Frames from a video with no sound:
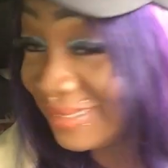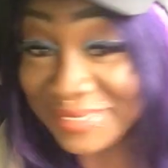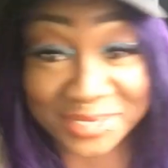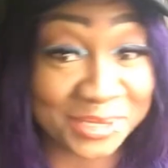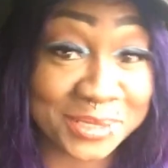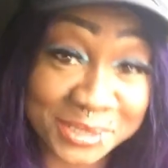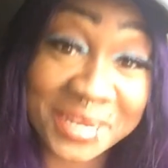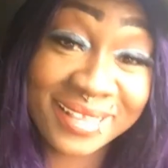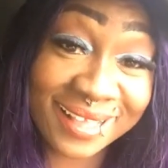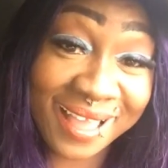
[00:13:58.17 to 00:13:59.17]
Did
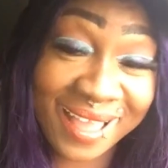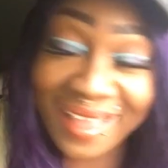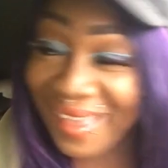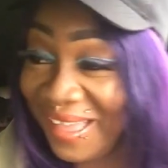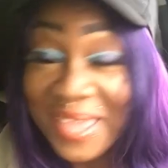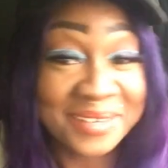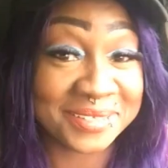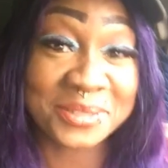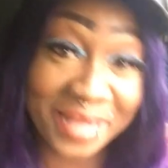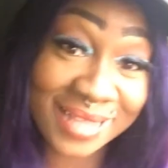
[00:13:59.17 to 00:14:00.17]

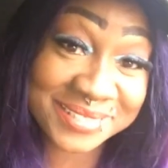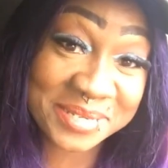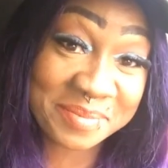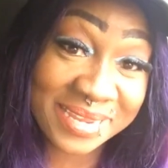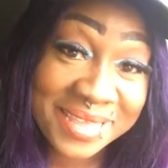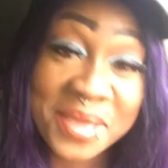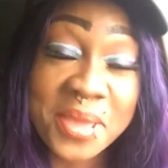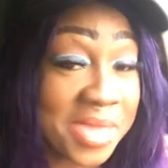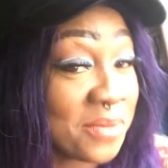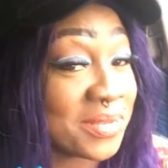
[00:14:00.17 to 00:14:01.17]
you guys hear me?
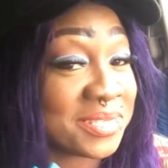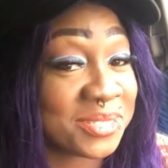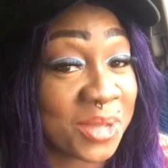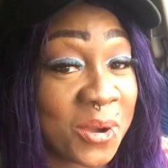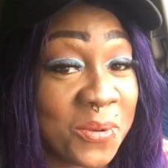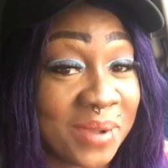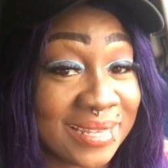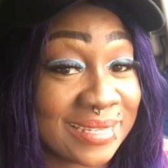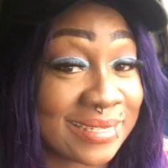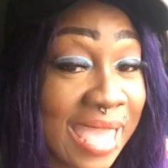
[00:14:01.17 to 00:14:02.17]
He was so
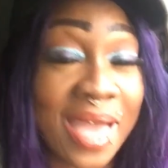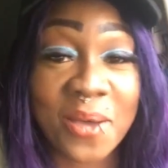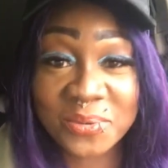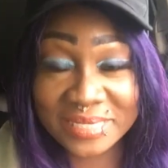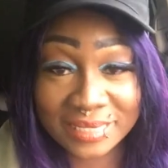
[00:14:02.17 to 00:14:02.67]
well endowed